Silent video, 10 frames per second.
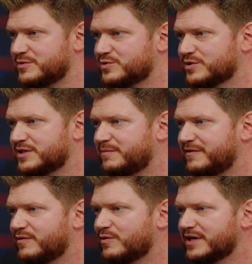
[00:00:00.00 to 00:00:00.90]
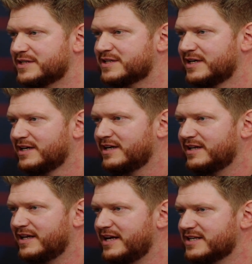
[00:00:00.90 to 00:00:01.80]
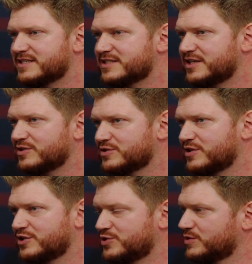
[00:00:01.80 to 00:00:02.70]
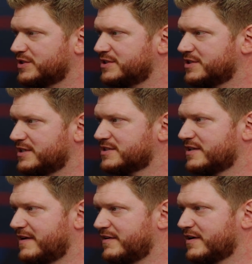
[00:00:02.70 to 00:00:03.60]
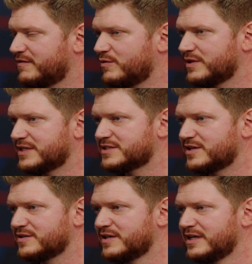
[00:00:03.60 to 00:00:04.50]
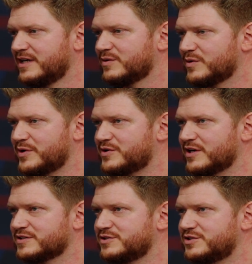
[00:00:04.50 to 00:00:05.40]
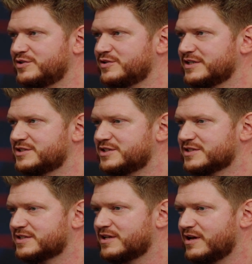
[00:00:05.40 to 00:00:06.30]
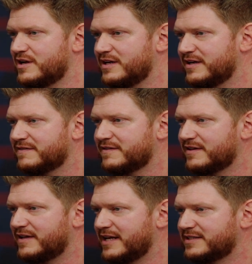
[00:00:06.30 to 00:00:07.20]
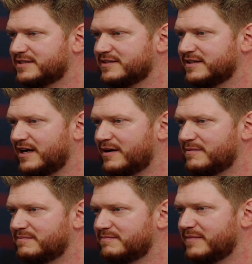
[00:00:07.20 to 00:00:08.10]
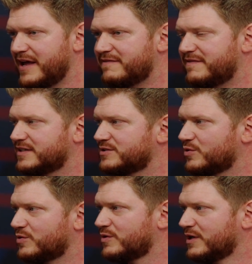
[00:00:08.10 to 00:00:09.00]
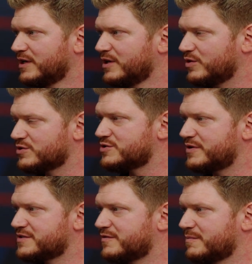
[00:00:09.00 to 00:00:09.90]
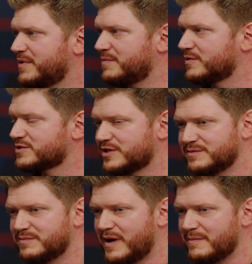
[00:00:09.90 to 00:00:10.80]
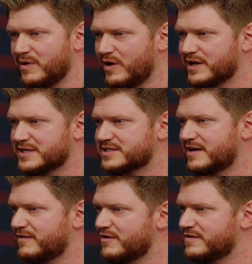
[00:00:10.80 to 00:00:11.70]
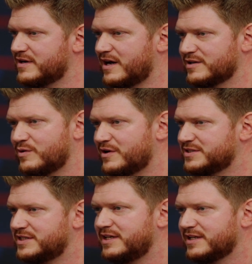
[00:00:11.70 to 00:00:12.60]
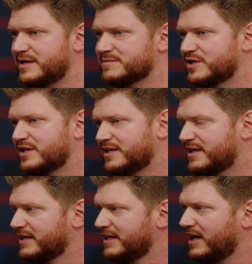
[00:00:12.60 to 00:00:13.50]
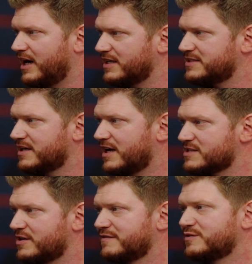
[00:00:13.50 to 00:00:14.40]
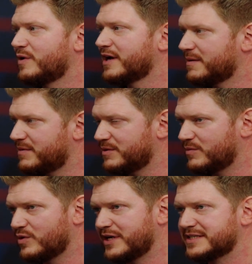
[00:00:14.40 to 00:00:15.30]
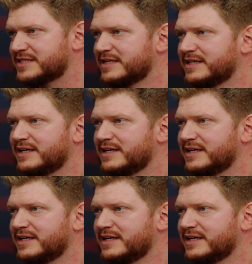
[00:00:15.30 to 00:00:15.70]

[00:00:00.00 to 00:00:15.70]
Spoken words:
we talked before, there is a skills shortage in South Africa for this. So what we're trying to do is just lift that effort or stress from people. So by blocking stuff overnight, quarantining them so that the IT guys don't have to wake up in the mornings.